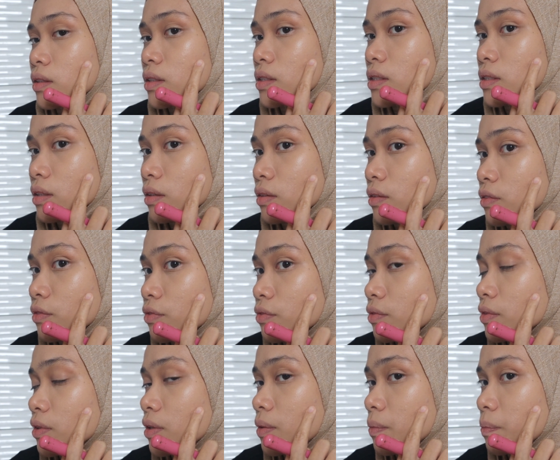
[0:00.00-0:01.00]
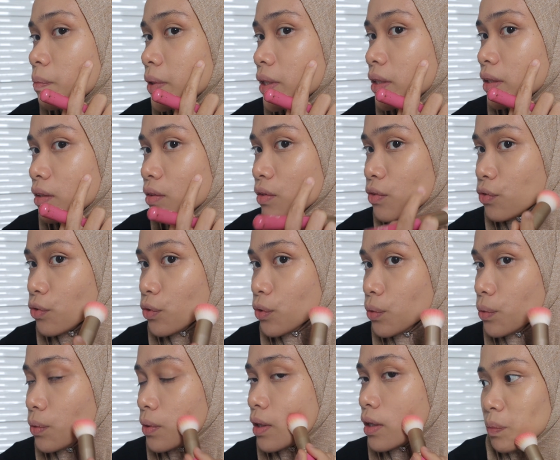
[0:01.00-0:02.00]
is kind of peeking
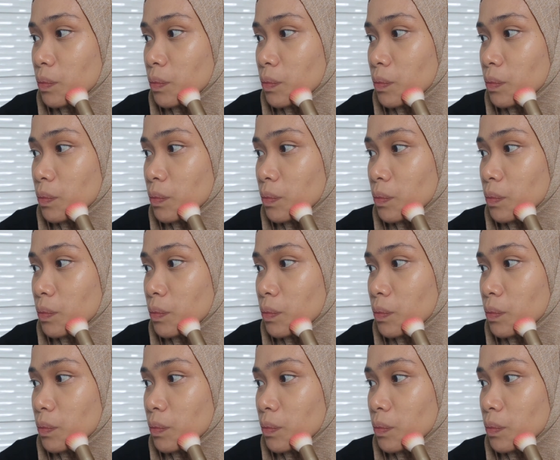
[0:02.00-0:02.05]
through.